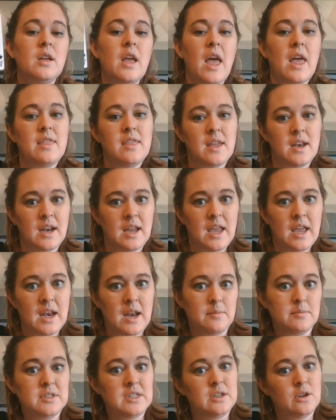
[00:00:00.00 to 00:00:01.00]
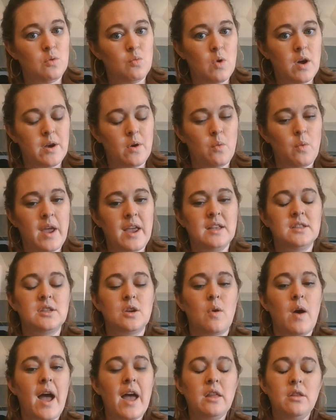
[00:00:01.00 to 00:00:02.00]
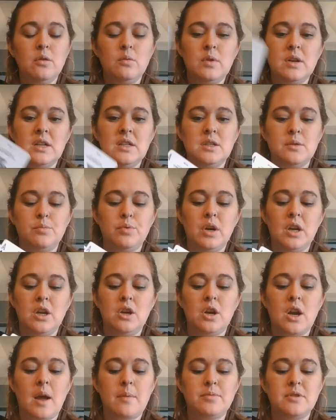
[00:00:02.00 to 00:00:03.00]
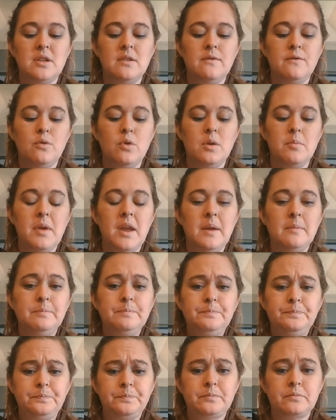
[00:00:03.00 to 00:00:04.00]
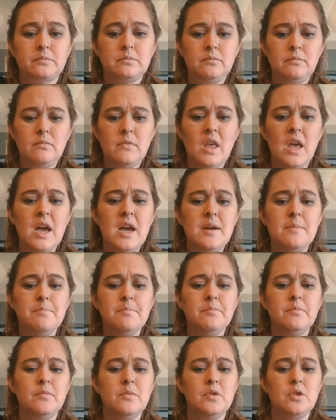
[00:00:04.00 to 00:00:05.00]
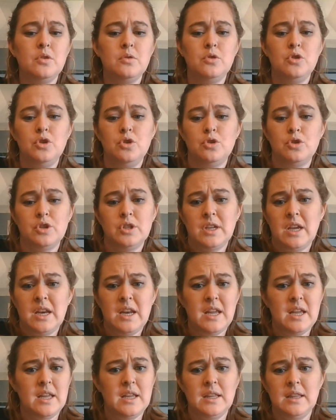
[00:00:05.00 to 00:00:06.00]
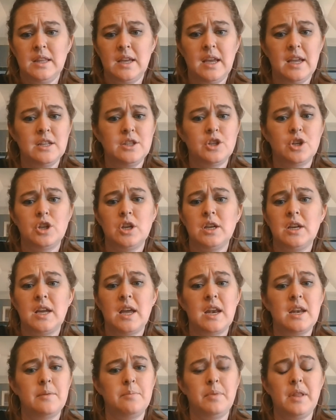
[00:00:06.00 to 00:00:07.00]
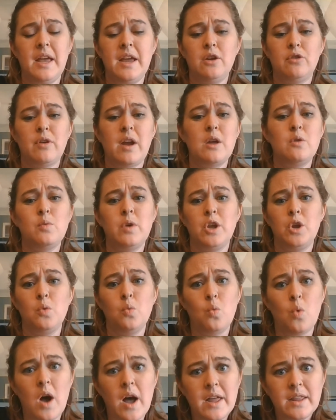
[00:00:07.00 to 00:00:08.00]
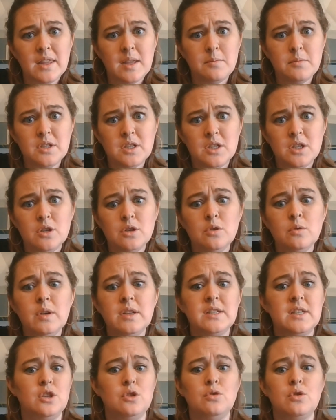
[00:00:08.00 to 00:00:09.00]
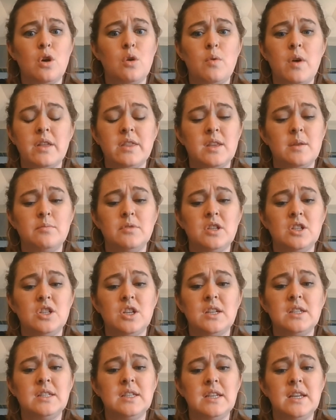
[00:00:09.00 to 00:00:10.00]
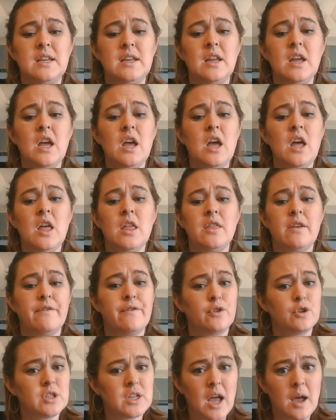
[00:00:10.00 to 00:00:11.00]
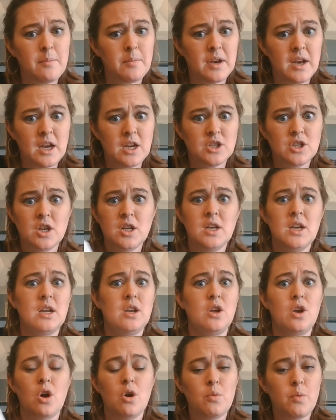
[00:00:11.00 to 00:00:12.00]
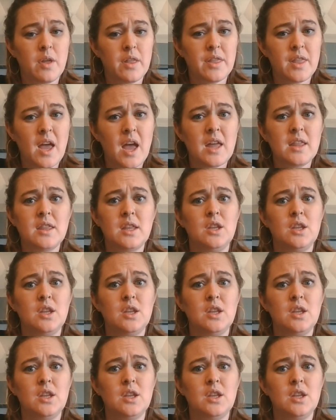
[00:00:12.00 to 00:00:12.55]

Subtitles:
And then again, I'm still 1 away. So either one is a pretty good option for me. The kids are gonna kind of play around. What you want them to do is you don't want them to just see the first combination and go with that.